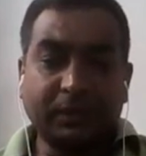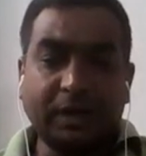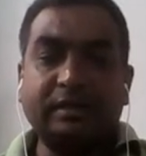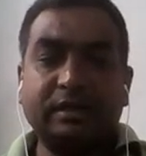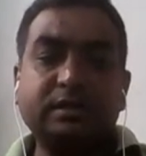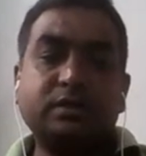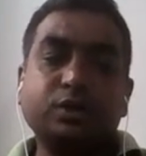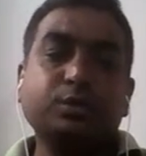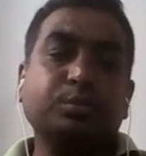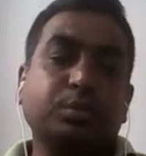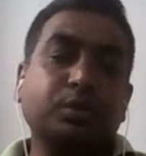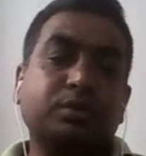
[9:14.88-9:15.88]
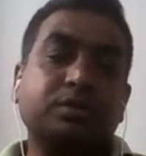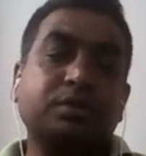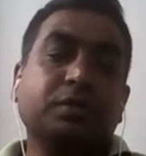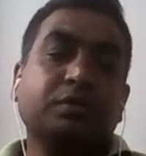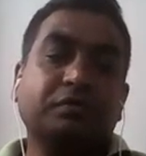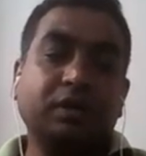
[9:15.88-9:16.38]
And these two books
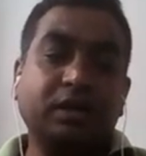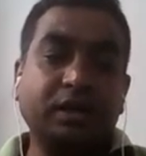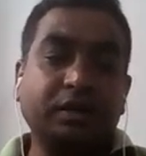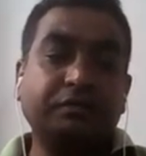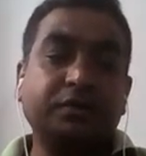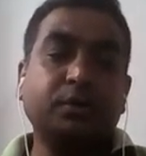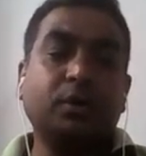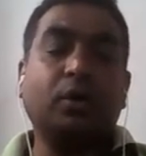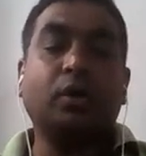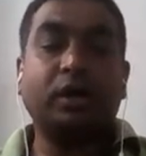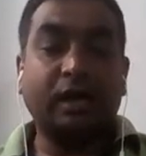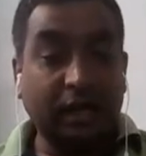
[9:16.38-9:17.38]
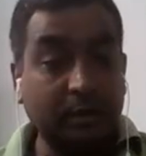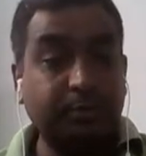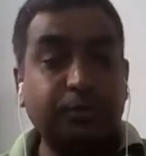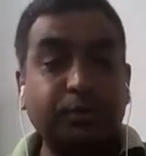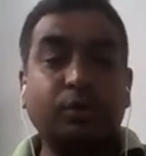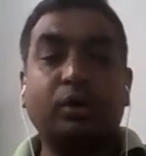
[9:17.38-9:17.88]
will give you or help
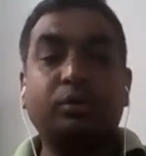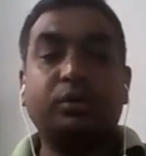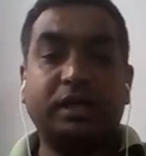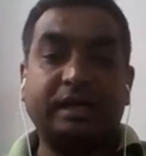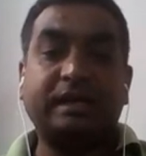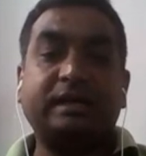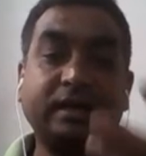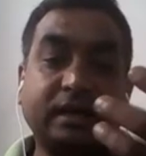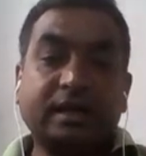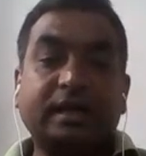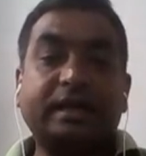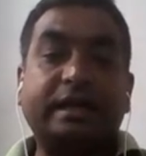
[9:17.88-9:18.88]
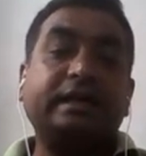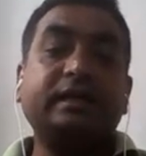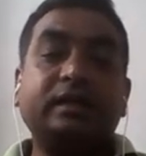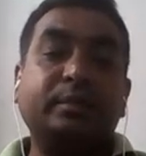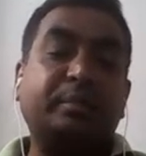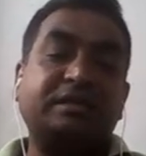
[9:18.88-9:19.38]
you out in
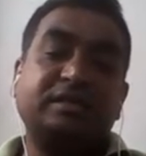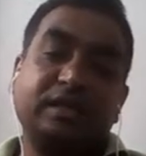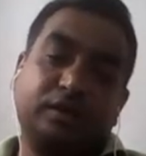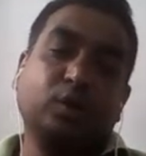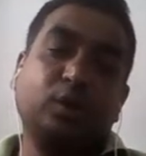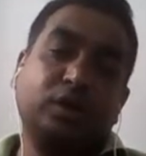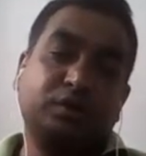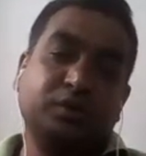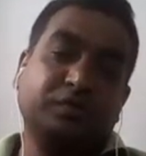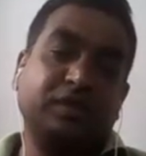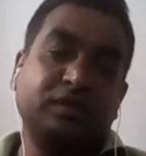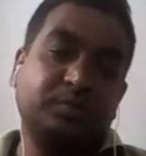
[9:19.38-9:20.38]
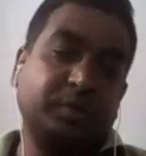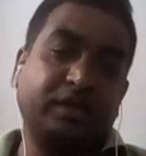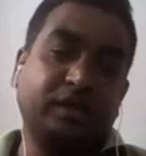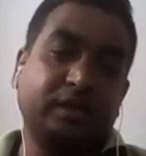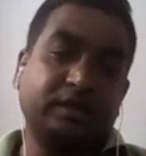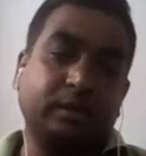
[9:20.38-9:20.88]
getting the basic knowledge of this
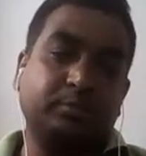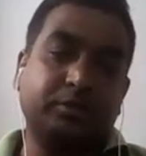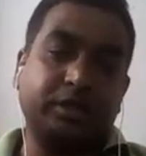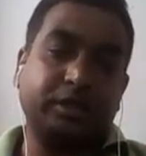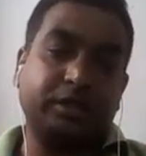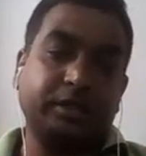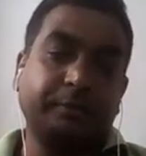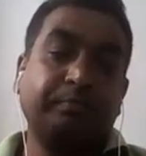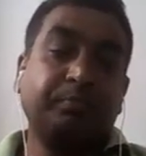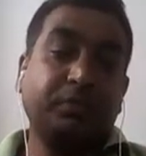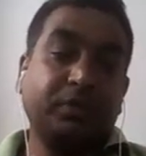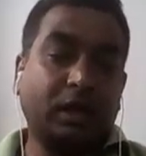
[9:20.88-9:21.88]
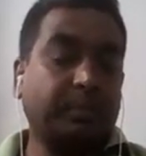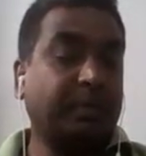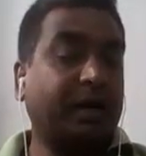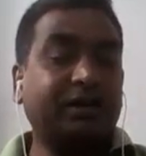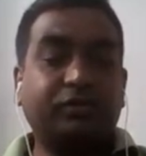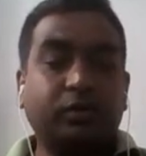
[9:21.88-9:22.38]
particular subject.
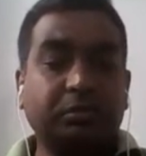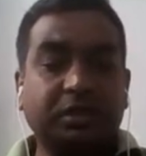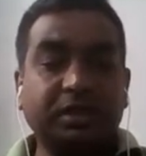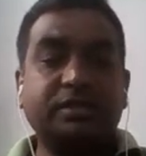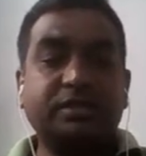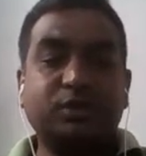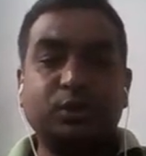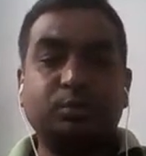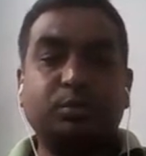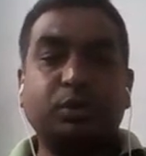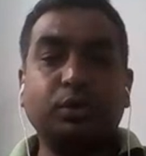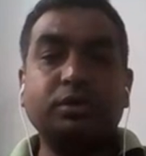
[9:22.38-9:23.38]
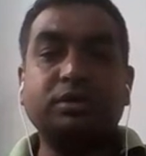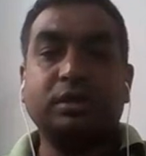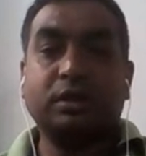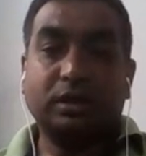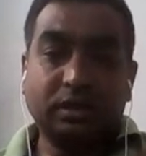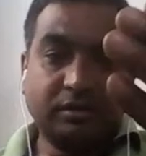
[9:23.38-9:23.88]
Apart from these two
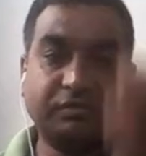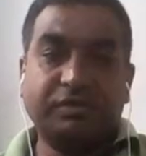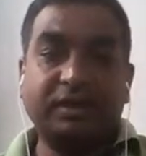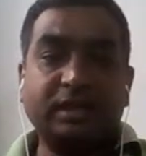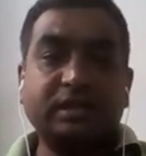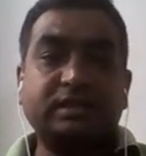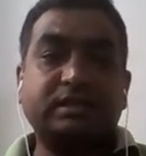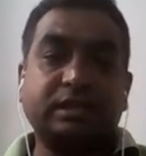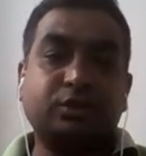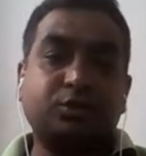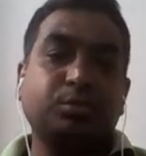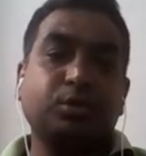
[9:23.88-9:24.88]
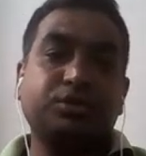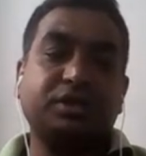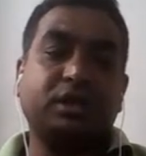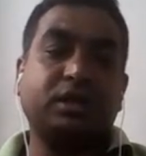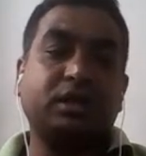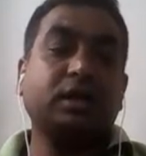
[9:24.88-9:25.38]
books, various such books
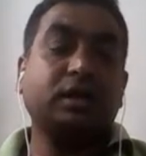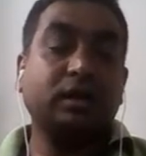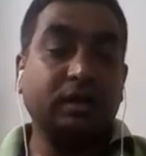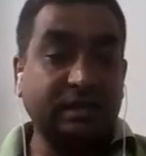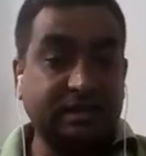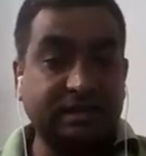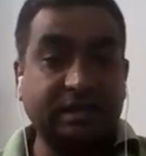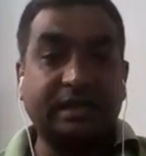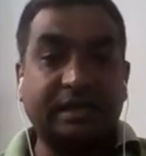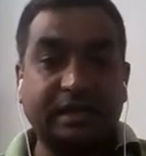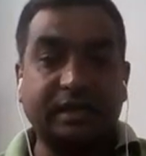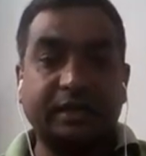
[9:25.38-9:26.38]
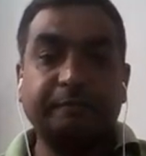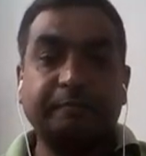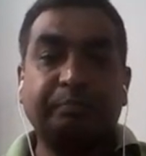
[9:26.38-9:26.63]
are listed here,